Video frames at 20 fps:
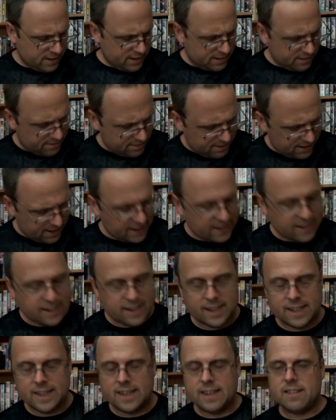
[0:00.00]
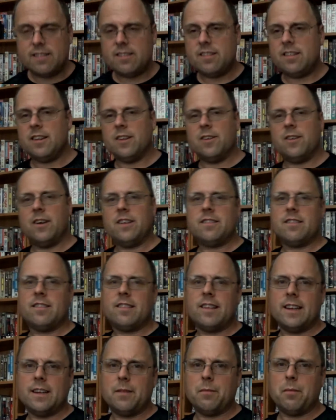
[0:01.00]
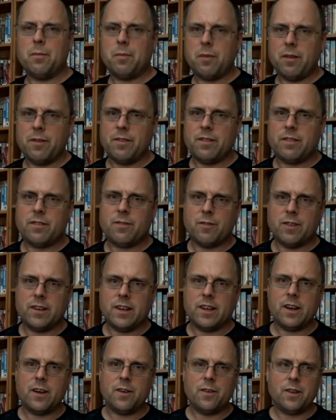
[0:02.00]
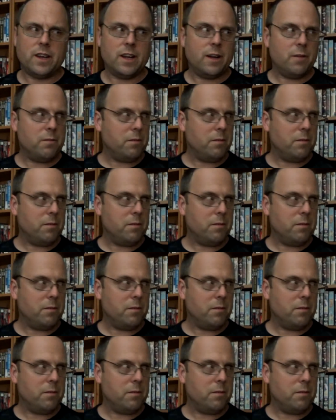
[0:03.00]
See any of these, you know, as I said in my previous video, you know,